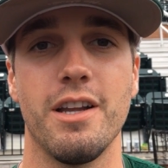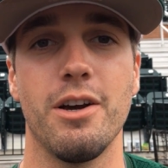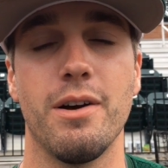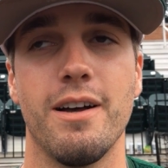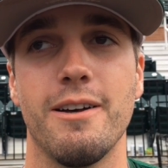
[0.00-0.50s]
You
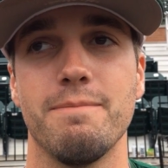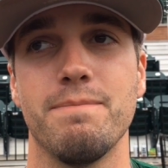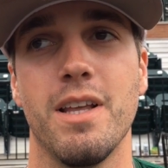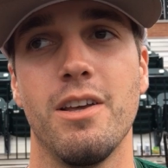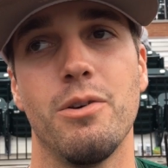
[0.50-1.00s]
know, um,
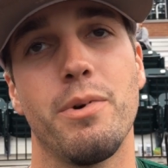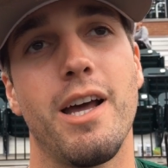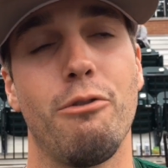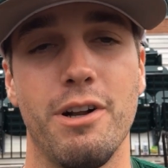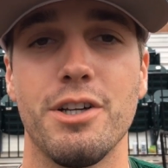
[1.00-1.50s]
we
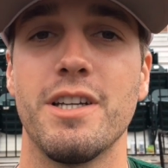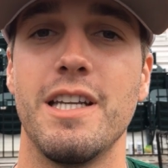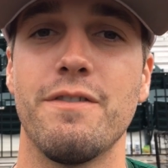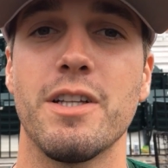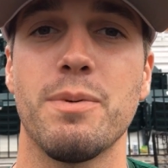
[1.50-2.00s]
got a real
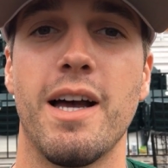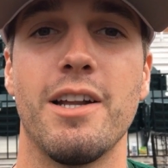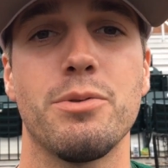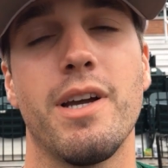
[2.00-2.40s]
good defense behind us.